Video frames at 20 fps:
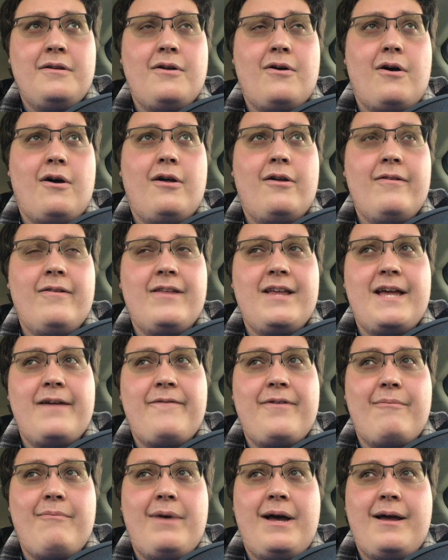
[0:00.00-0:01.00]
all safe
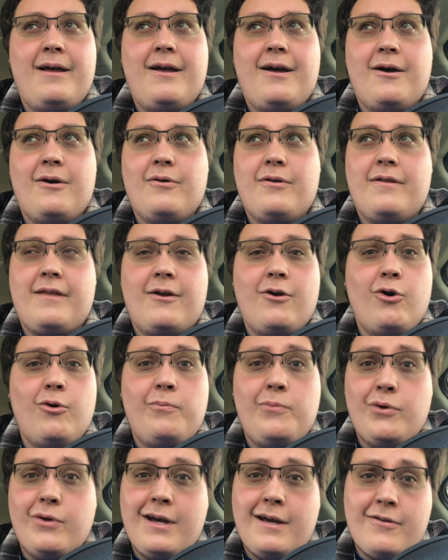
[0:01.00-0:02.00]
at my house. I hope
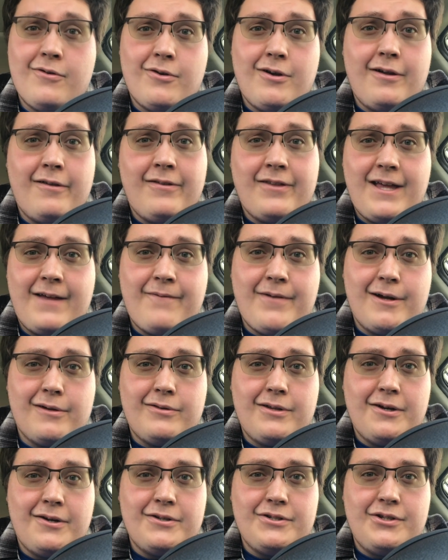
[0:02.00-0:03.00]
you guys are all safe out
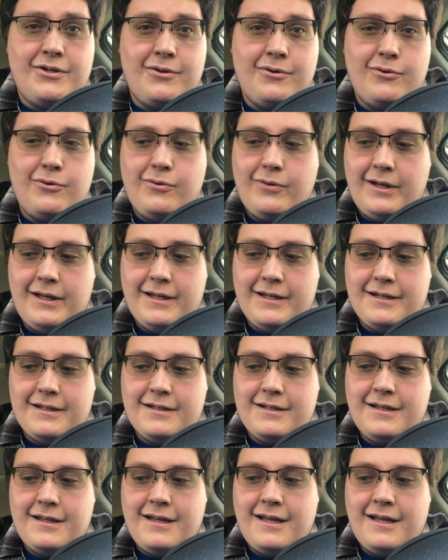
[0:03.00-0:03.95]
there too, and